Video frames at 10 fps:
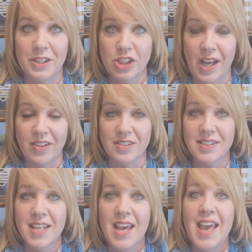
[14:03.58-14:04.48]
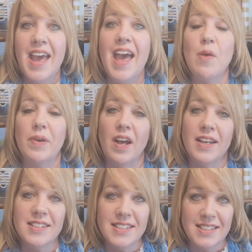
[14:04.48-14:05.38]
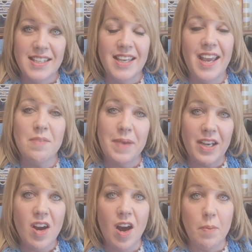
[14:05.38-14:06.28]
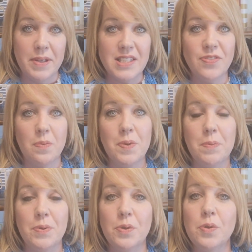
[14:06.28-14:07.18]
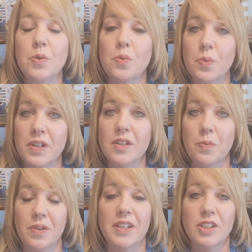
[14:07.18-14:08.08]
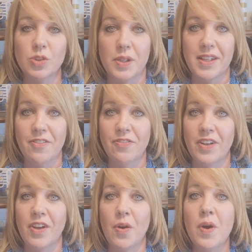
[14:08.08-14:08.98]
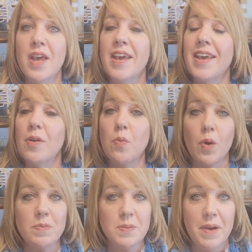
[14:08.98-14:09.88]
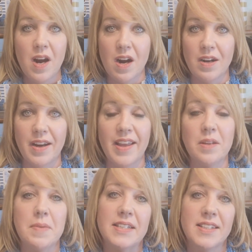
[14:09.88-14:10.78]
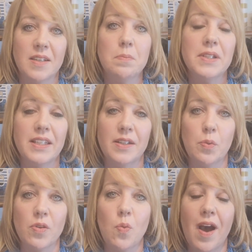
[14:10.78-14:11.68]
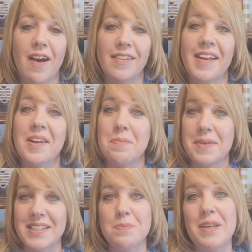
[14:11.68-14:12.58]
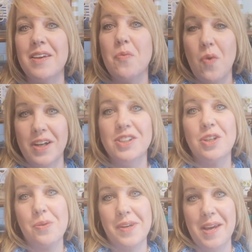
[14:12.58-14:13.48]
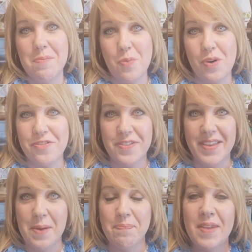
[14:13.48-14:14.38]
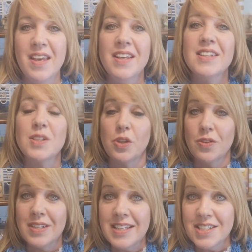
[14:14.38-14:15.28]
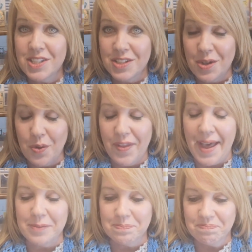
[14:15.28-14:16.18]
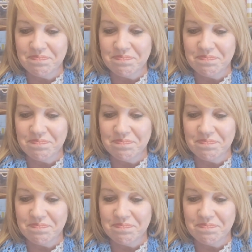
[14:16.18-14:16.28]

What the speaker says: my channels. And when I see my comments from people who really enjoyed that video, it warms my heart and it makes it completely worthwhile, and it makes me want to create more for them. So you need to know that.